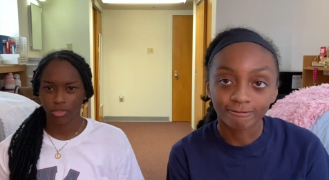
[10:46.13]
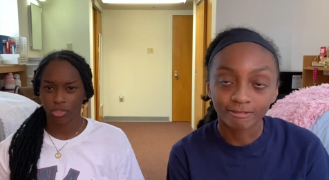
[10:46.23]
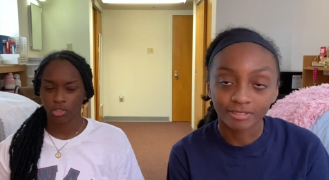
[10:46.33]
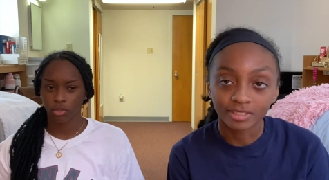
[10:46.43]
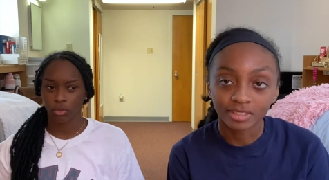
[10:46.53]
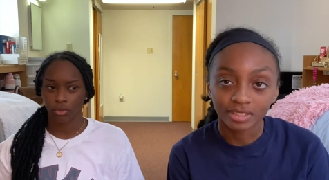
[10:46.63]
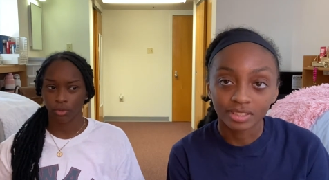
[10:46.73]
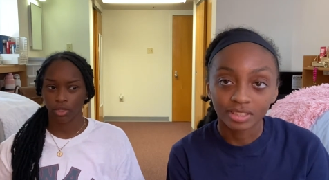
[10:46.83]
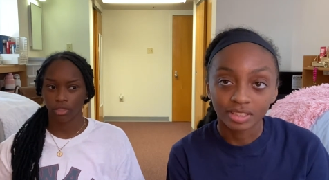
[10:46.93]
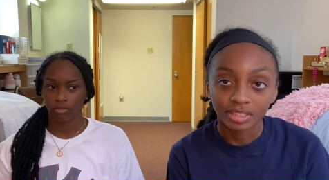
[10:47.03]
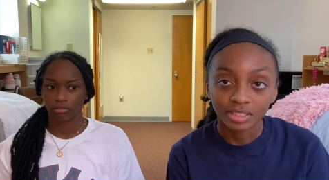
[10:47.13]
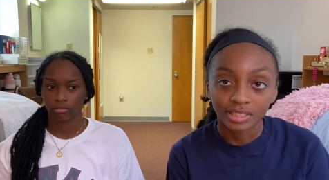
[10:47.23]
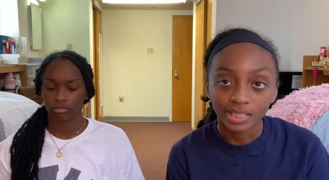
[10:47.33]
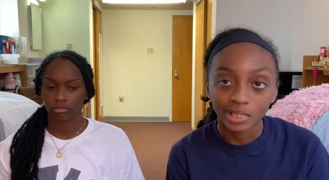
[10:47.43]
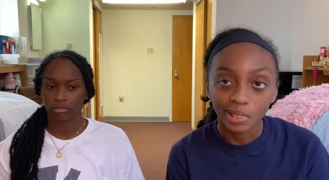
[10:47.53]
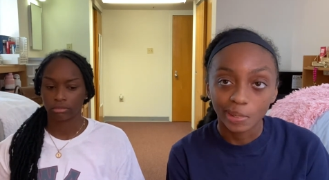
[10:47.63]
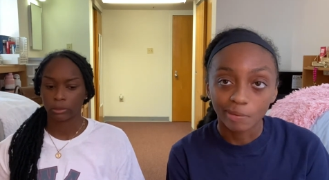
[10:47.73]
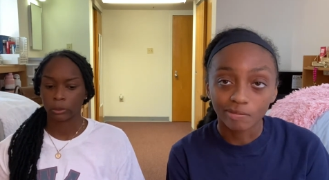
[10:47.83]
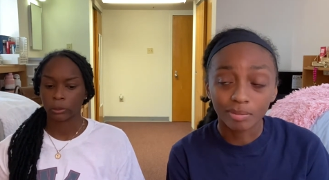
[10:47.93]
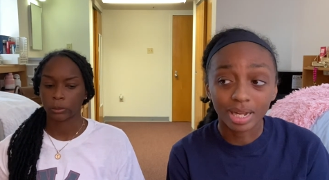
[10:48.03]
Speaker 1: two or three.
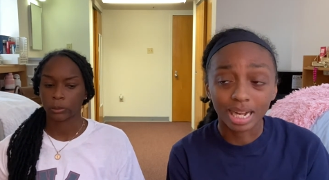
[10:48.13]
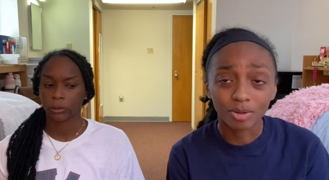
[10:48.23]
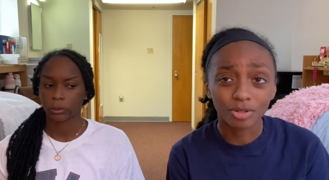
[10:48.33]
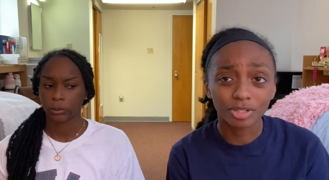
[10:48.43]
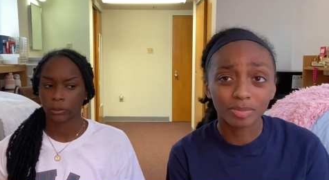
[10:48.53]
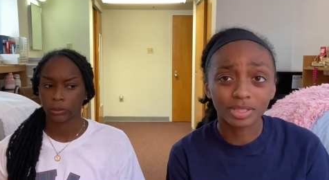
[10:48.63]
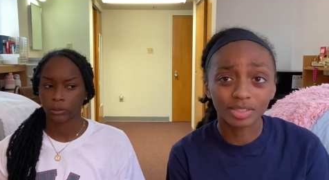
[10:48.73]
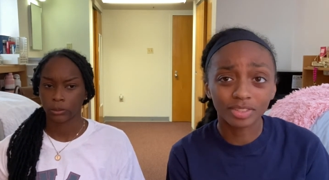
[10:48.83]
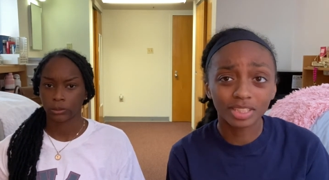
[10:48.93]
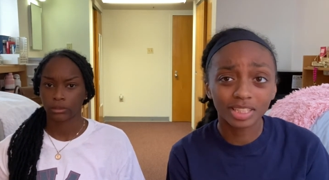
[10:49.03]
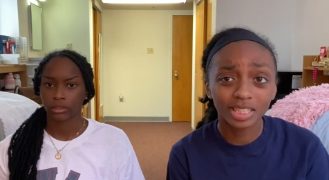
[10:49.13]
From Howard specifically?